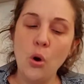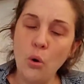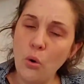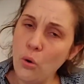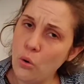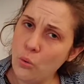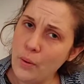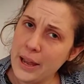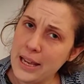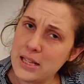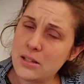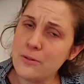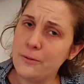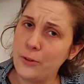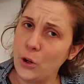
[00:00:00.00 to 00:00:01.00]

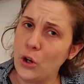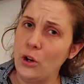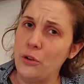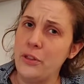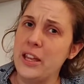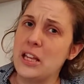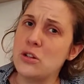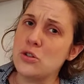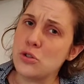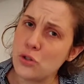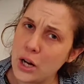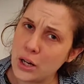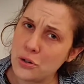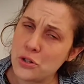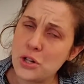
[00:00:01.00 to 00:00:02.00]
Always follow the
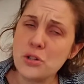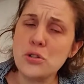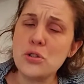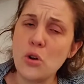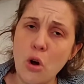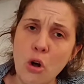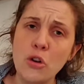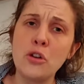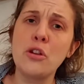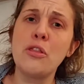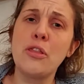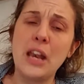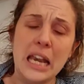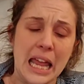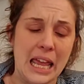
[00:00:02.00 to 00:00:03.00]
instructions on
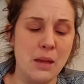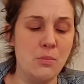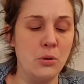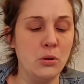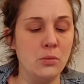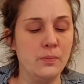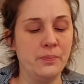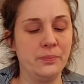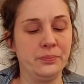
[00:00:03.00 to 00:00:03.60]
the label."